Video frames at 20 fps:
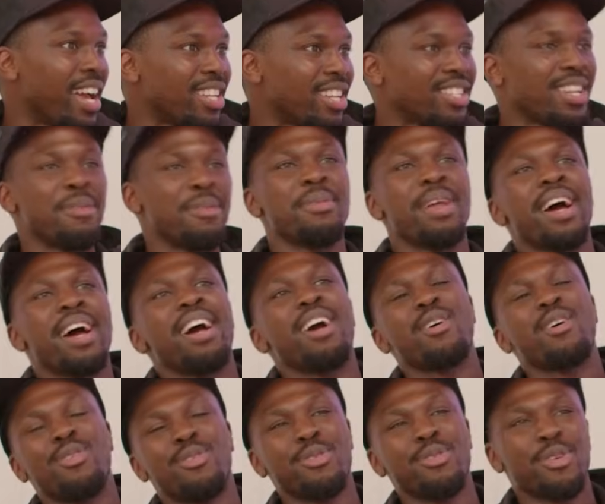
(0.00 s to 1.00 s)
so I'm
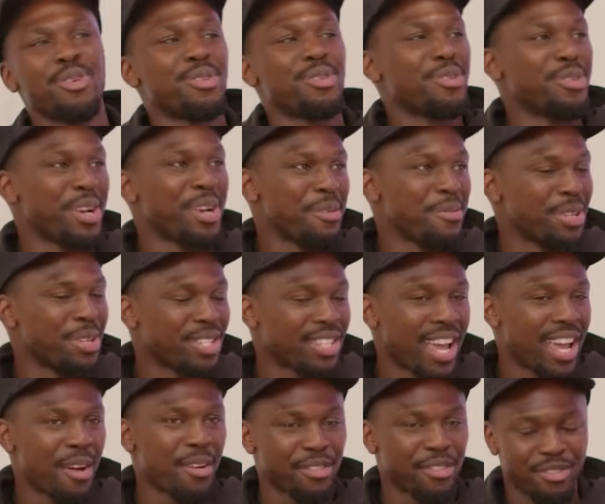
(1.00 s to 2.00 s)
like, cool. Let me
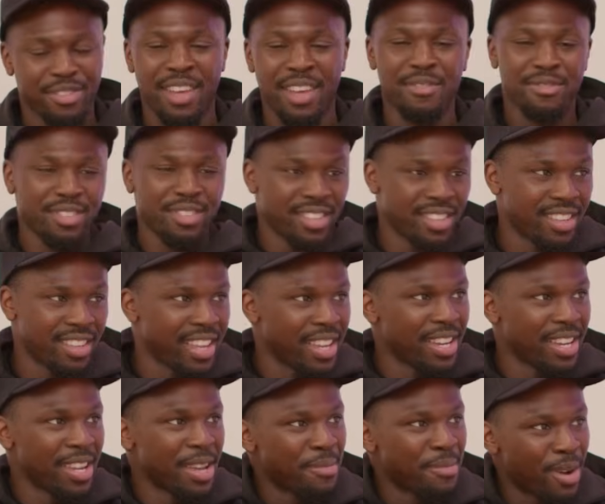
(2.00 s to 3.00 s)
shower. I've
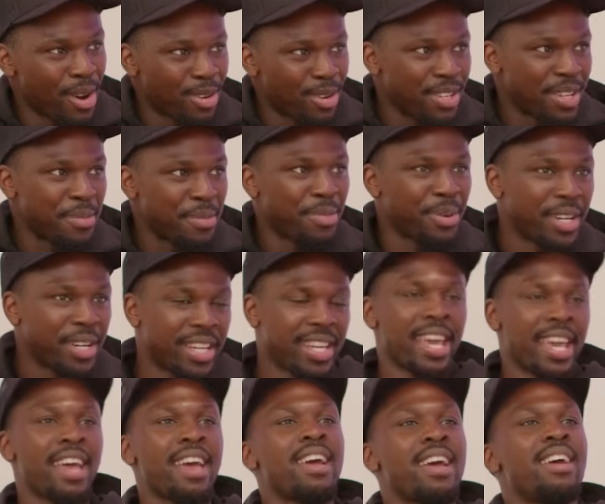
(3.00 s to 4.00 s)
hid it in my hoodie, put it there.